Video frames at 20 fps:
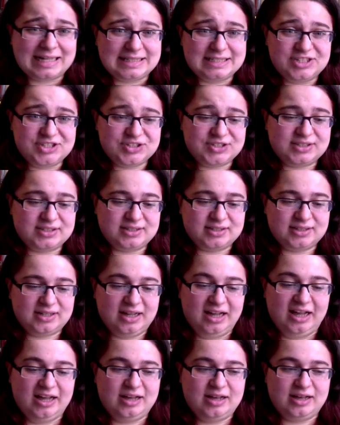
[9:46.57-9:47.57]
just
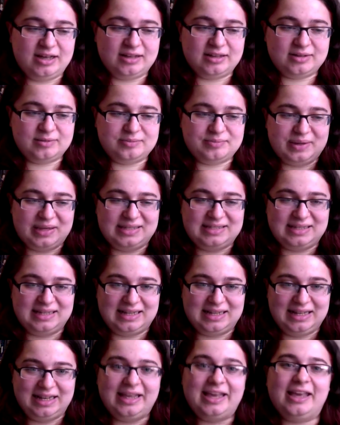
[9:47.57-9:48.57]

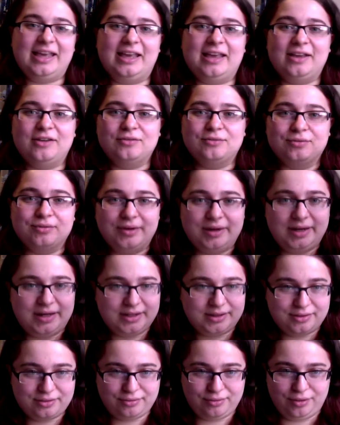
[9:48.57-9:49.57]
basically
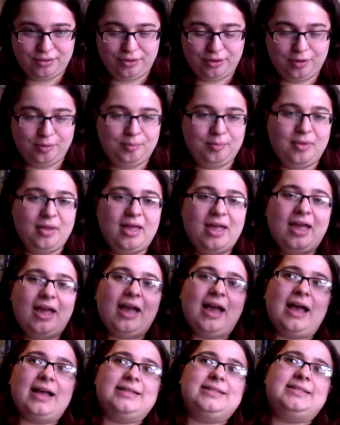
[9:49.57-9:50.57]
read through them
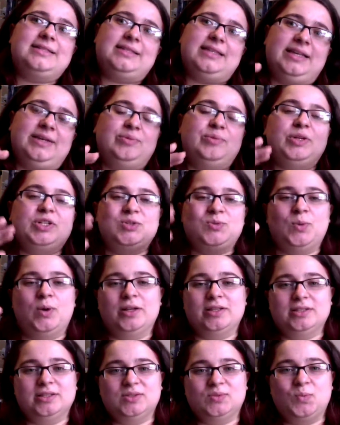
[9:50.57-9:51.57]
and see which
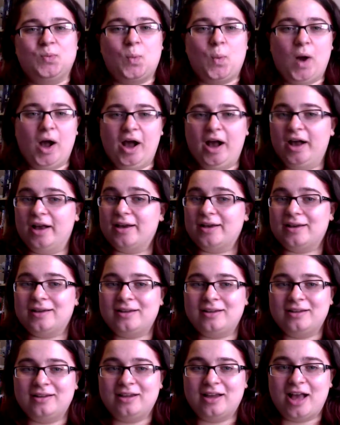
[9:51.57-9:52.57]
ones work
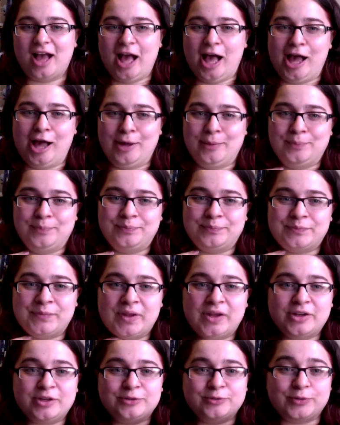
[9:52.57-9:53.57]

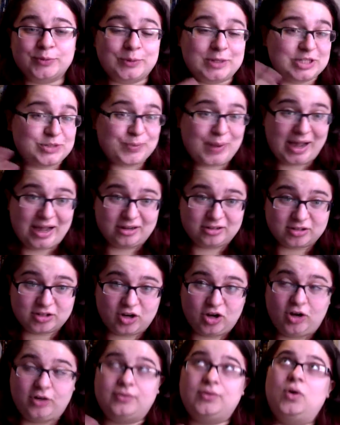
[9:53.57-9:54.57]
for which
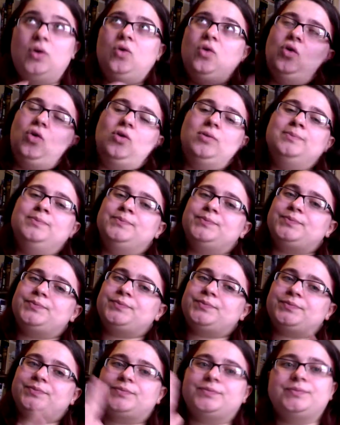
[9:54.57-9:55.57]
paragraph, or
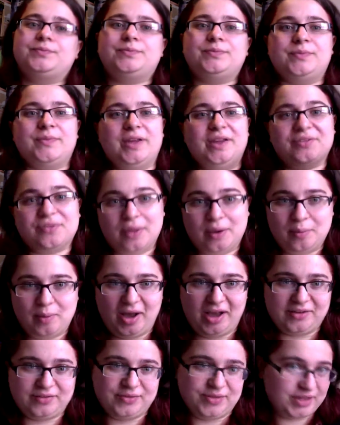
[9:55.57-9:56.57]
if they
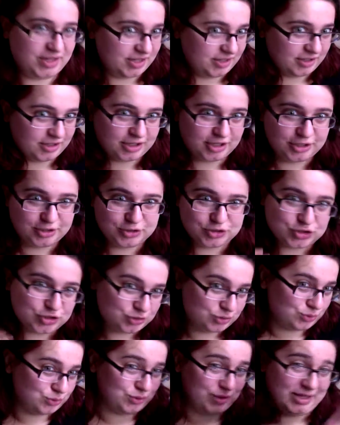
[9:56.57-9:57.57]
work for the
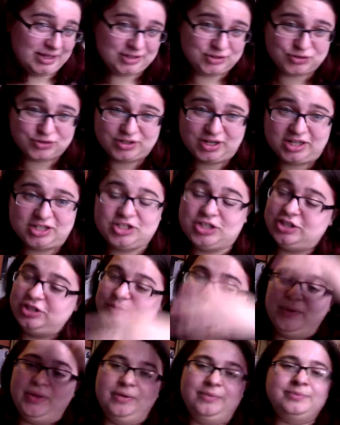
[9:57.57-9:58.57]
conclusion or the introduction, you
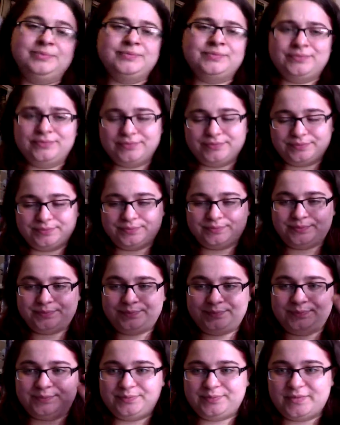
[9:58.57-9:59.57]
put
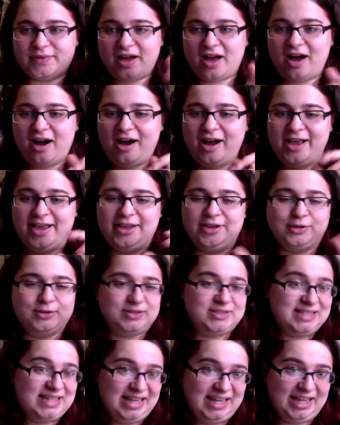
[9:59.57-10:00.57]
I or
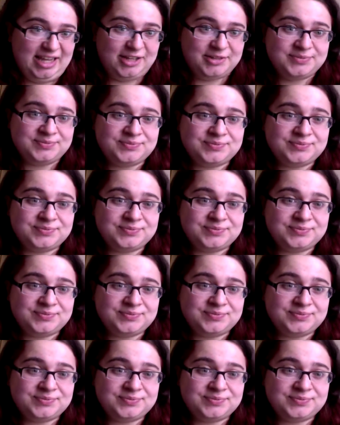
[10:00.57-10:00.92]
C.